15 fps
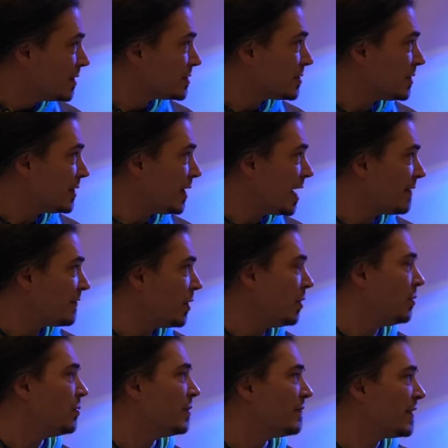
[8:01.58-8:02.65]
there you have it.
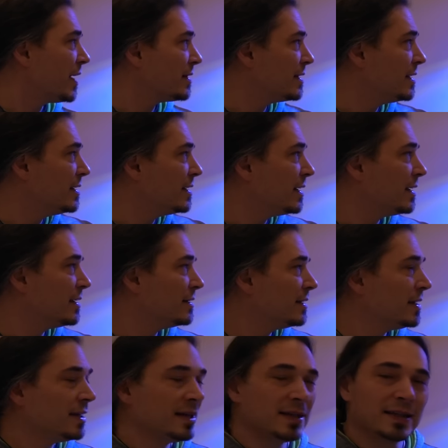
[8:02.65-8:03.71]
Oh, we've got the
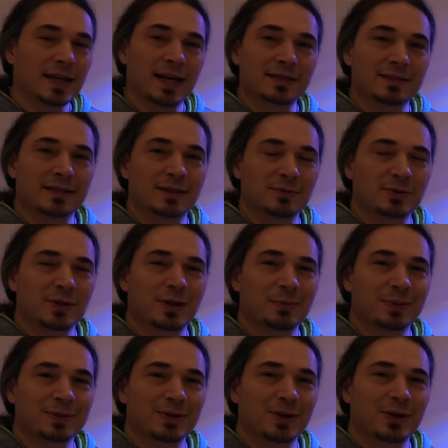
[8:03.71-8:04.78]
last thing I was talking
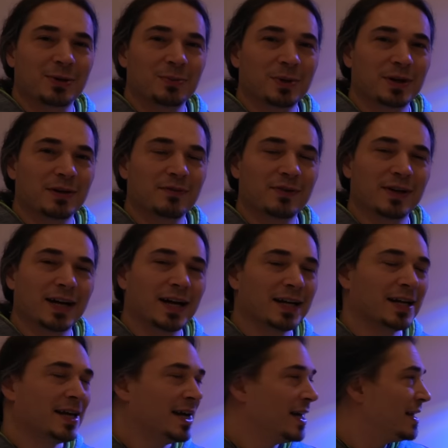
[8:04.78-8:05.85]
about, the hardware, and I
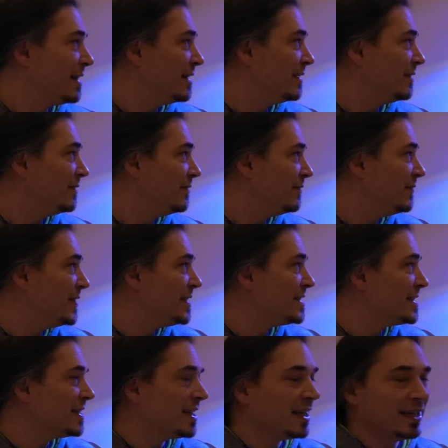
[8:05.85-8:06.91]
forgot. The
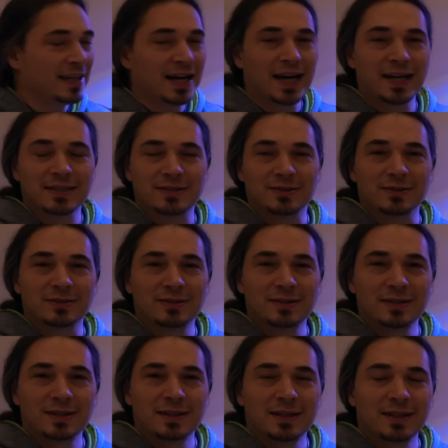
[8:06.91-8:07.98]
VCA nozzle.
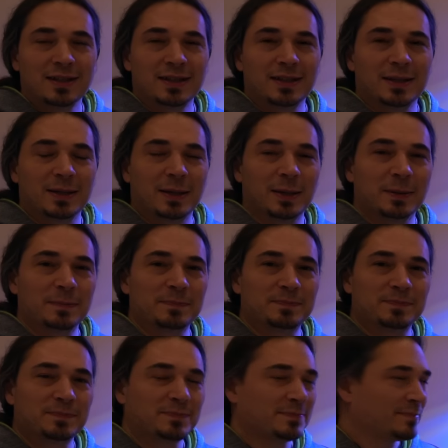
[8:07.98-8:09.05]

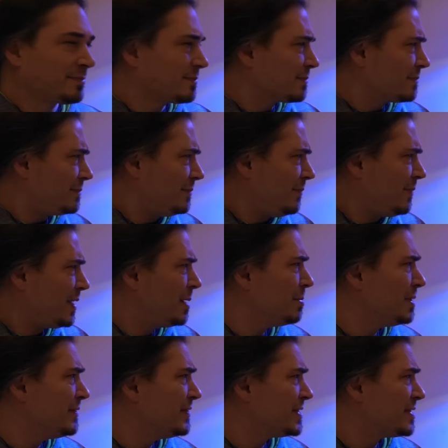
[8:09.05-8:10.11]
I
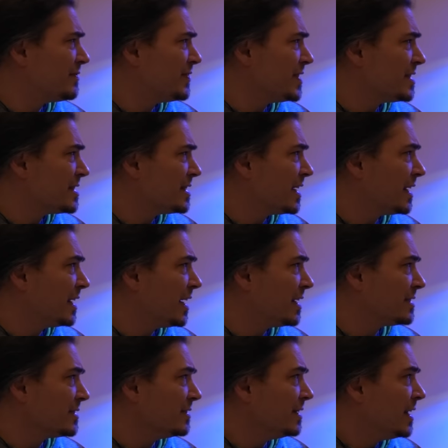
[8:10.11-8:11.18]
believe it's a VCA
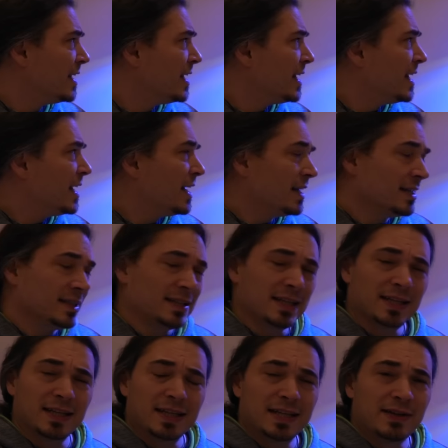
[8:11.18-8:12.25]
nozzle.
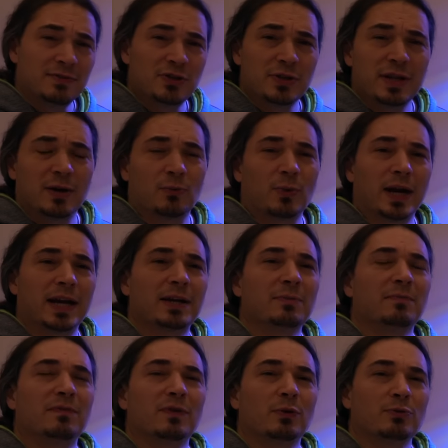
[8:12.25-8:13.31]
It gives you that
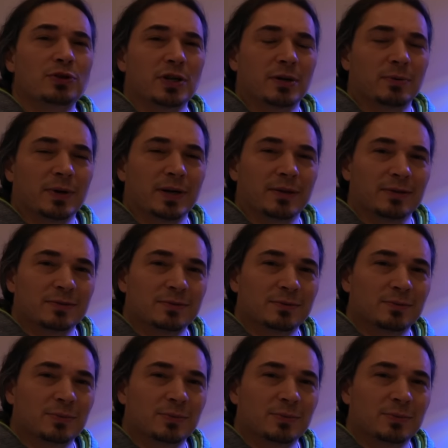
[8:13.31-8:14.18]
random flow generator,